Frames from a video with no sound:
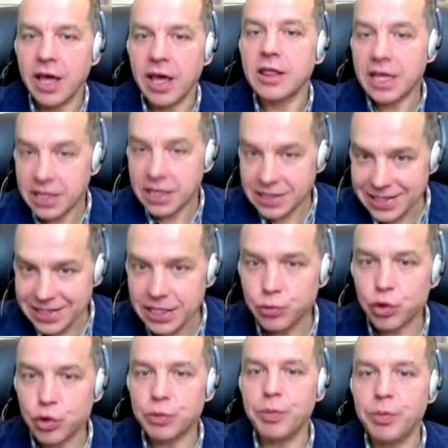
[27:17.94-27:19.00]
And that
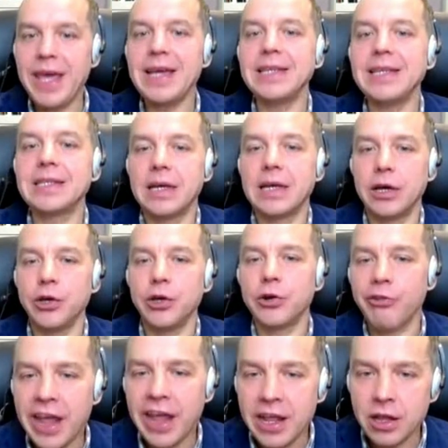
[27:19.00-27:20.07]
indeed what makes
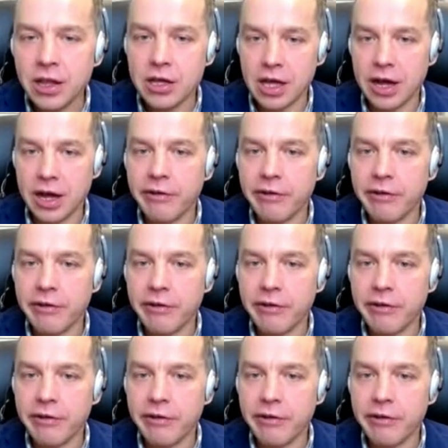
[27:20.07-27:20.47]
Ukraine